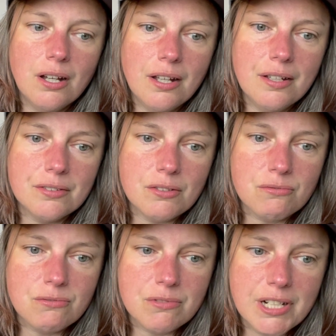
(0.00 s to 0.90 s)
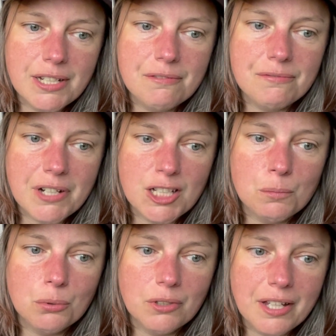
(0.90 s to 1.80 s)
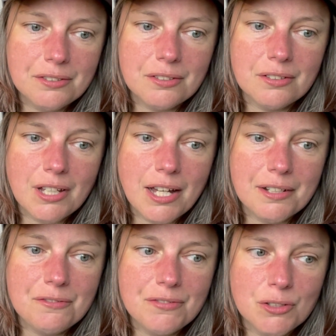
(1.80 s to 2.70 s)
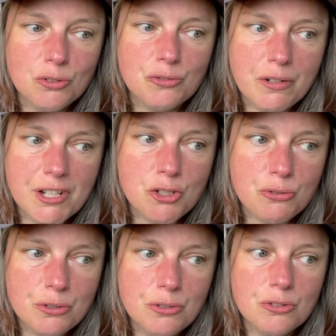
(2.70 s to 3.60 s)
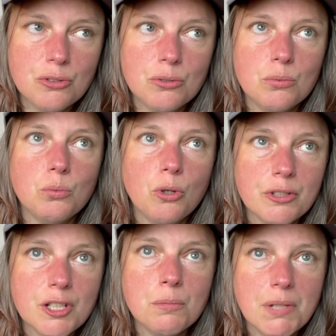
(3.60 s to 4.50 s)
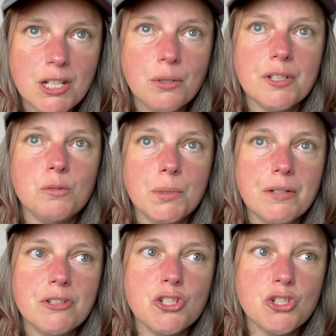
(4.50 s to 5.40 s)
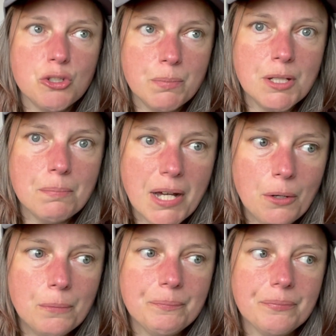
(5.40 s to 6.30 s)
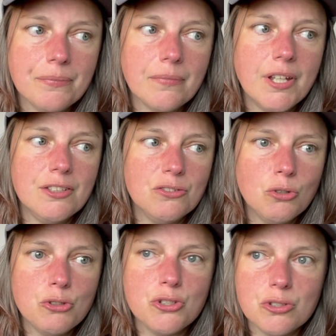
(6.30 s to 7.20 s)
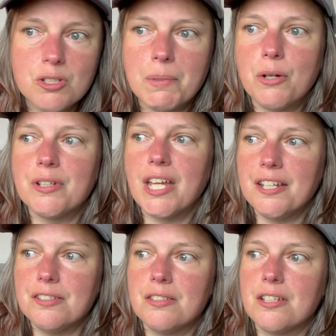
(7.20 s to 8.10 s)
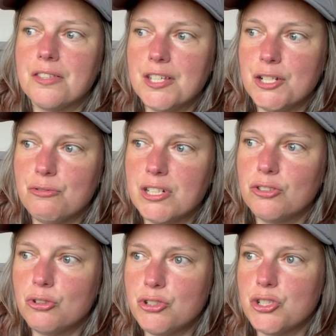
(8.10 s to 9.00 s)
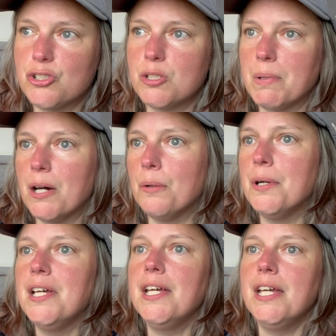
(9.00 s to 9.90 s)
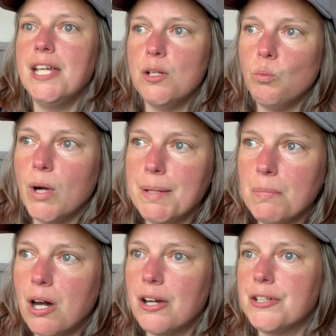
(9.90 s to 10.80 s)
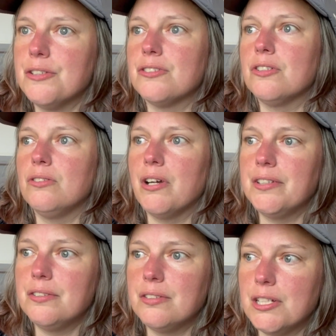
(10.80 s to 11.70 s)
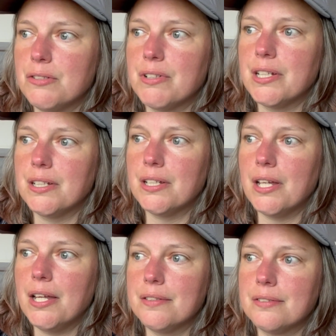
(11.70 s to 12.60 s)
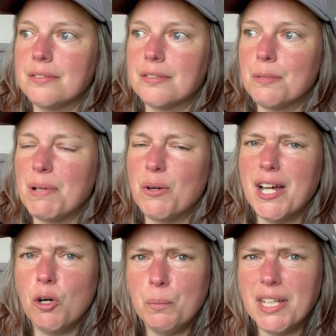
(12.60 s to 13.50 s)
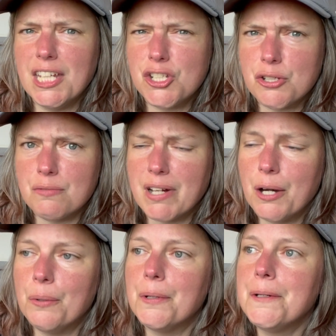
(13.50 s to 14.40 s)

is a really valuable lesson, and it feels very true to what the Camino experience should be about. It's not just about getting to the cathedral, it's not just about hitting way markers and nice scenery, it's about helping each other out,